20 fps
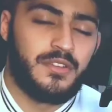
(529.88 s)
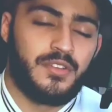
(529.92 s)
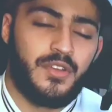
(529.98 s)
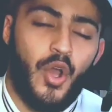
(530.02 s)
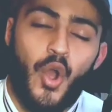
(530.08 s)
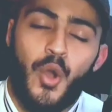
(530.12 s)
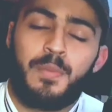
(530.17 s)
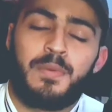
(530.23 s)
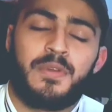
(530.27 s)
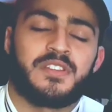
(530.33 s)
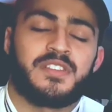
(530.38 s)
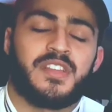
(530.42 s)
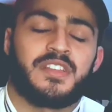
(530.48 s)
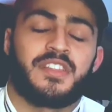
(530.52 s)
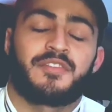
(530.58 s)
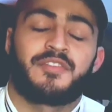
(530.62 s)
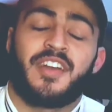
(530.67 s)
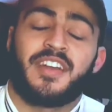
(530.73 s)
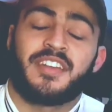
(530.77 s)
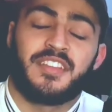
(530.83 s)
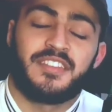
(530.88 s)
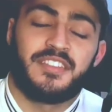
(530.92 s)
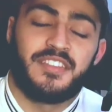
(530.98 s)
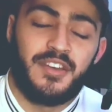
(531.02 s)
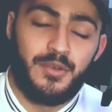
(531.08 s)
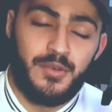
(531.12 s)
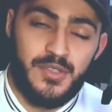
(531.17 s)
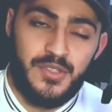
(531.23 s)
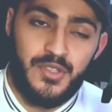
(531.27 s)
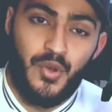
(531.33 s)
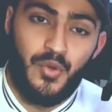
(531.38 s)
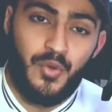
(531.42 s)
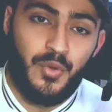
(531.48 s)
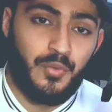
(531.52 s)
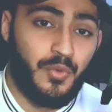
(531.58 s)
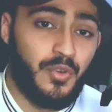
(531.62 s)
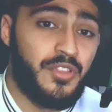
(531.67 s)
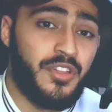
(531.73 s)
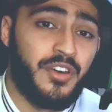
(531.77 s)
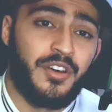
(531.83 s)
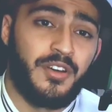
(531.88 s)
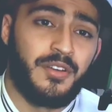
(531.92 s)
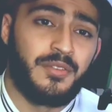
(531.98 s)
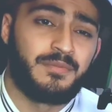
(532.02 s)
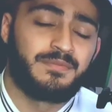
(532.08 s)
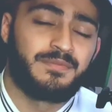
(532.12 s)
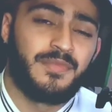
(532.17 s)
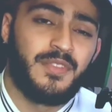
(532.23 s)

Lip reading: hopeless at the fact that there was no one with her